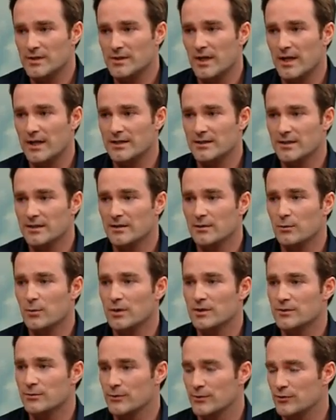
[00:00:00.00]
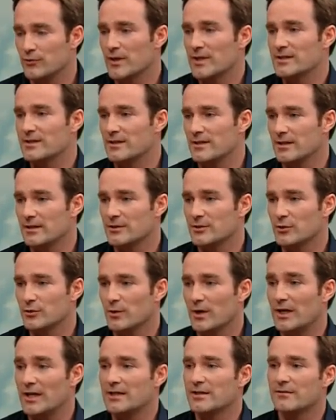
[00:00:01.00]
is I didn't want to address the
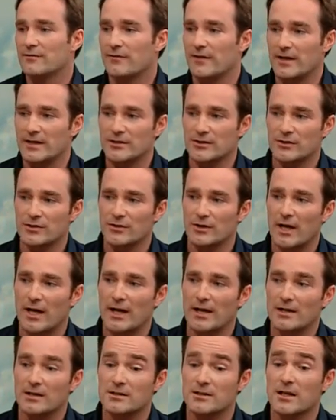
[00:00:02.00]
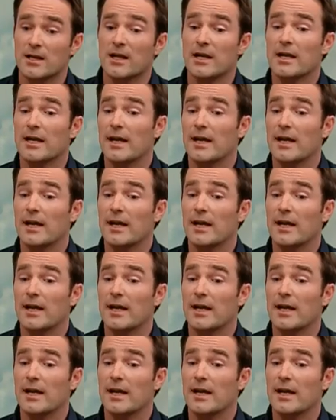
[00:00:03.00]
issue. I let it fester and